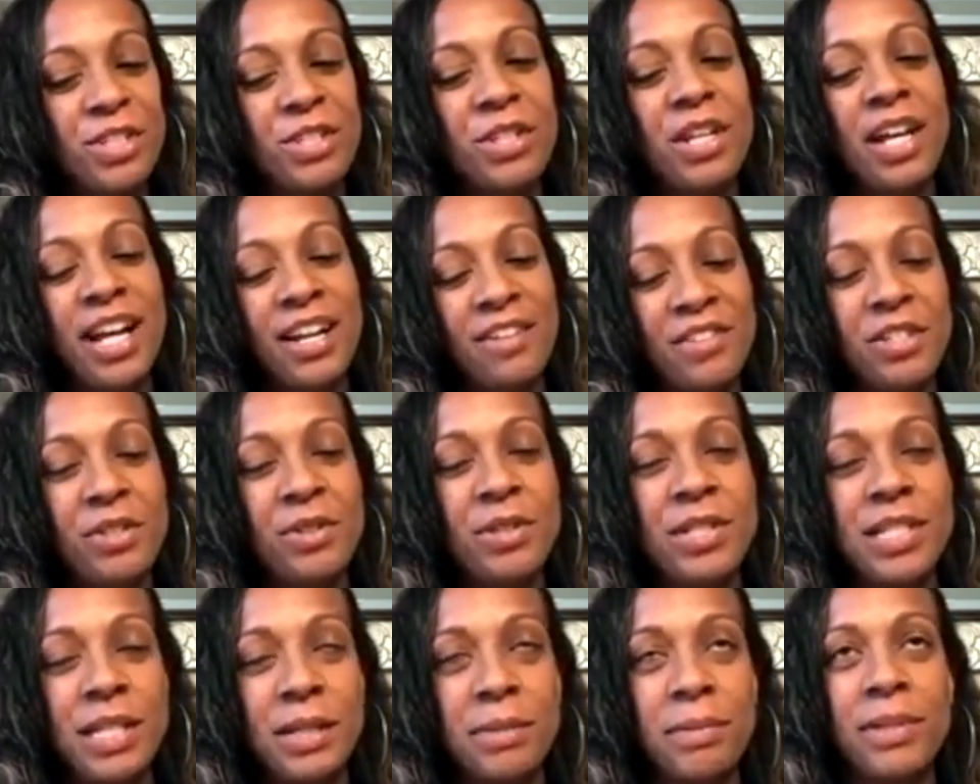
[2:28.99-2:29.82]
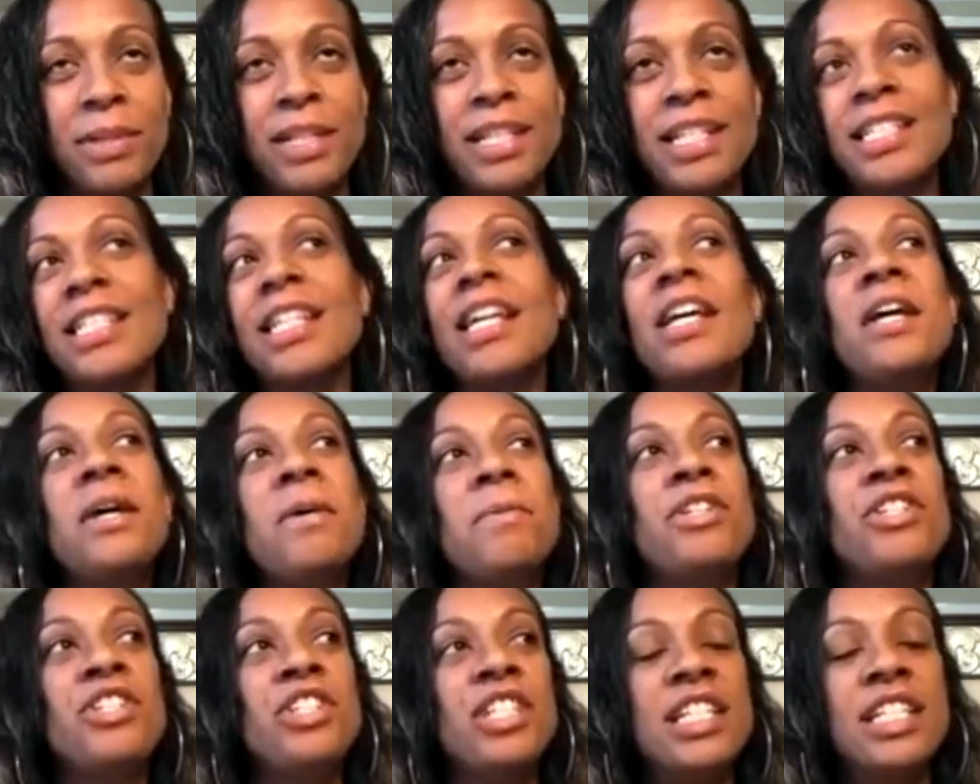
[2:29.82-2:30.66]
I have two siblings,
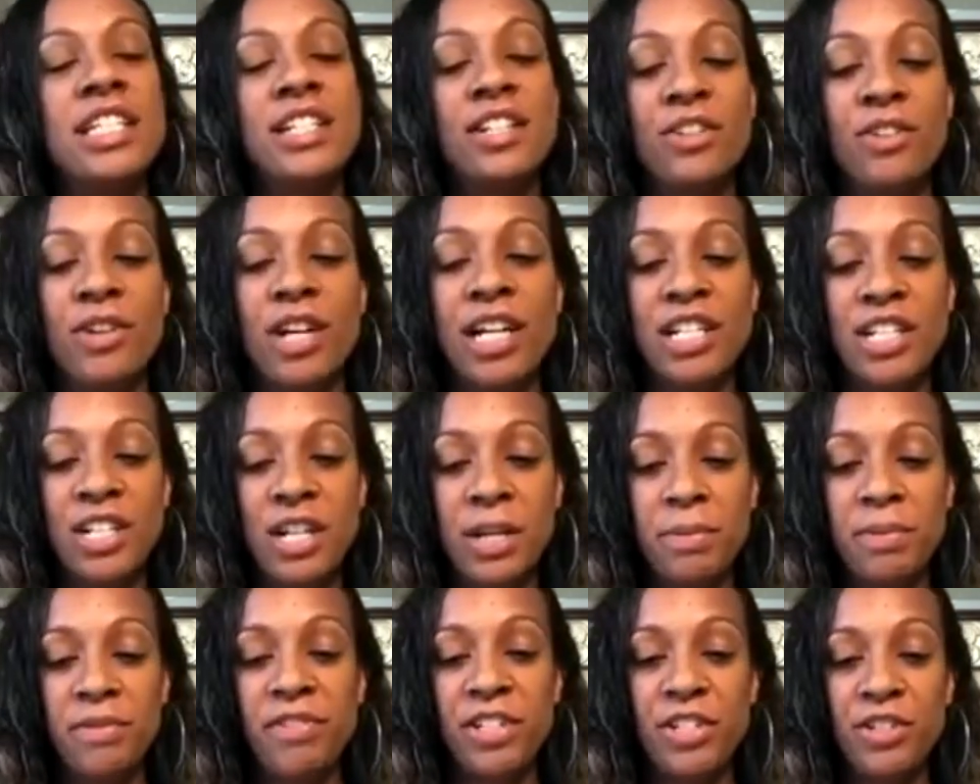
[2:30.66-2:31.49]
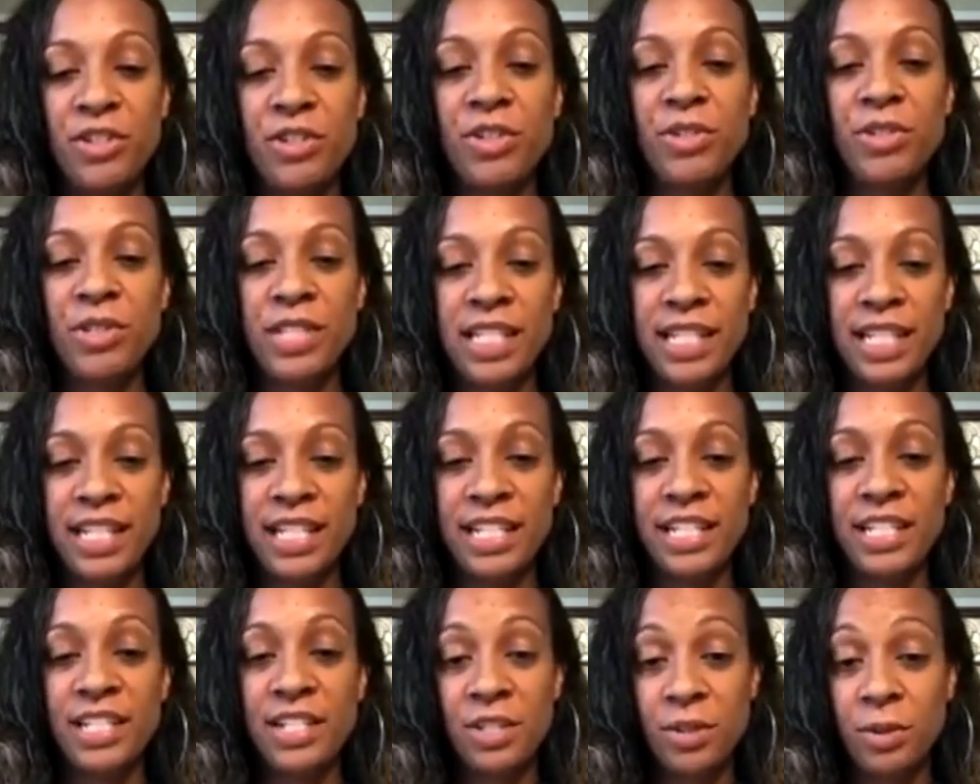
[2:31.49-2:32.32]
but she did a great job of introducing
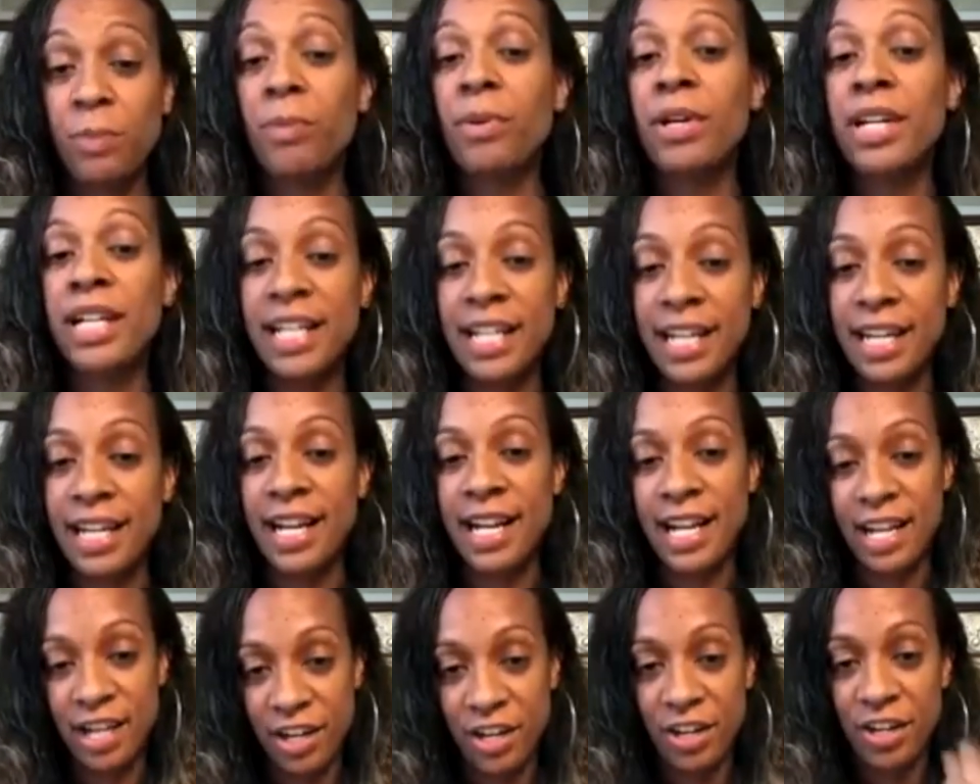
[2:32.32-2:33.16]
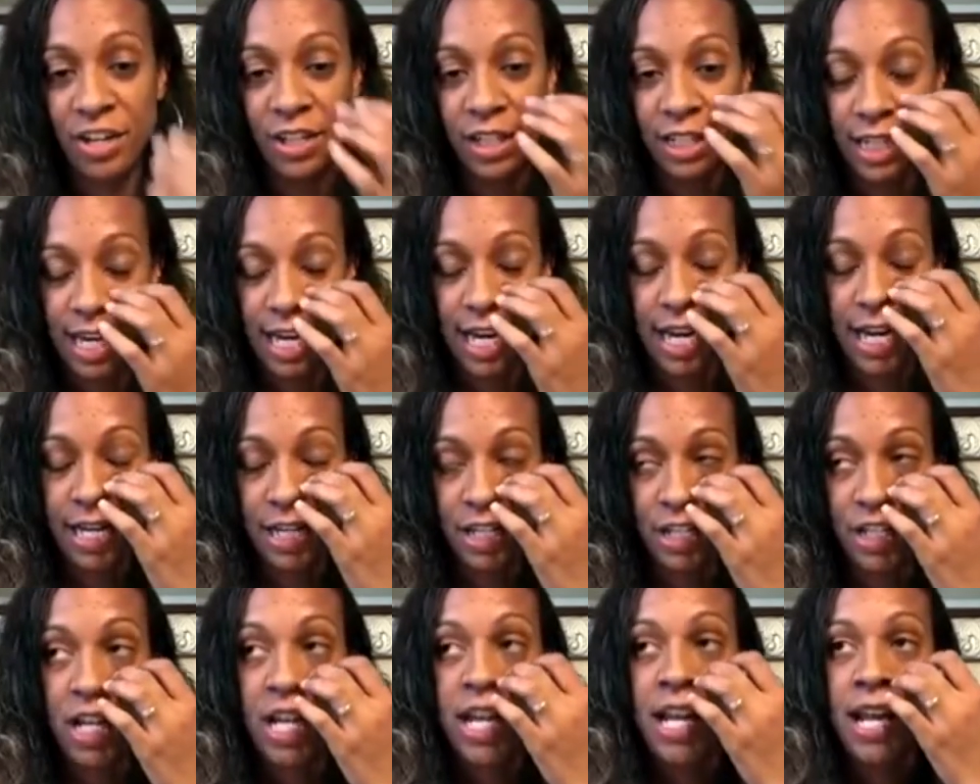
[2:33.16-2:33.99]
us to reading at an early
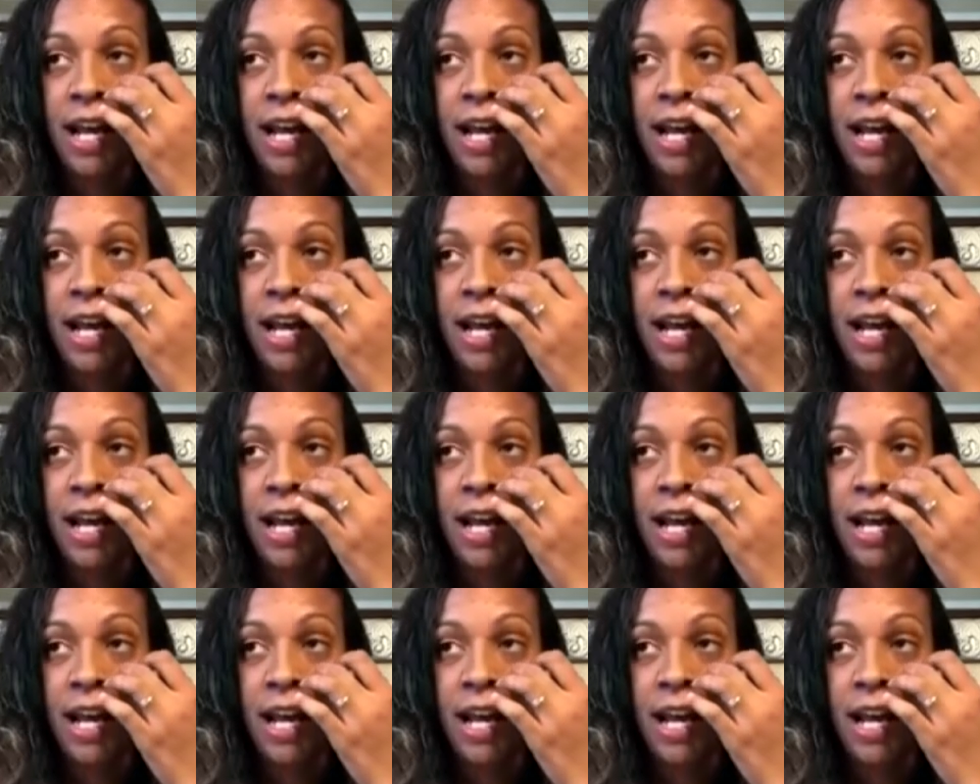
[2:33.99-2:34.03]
age.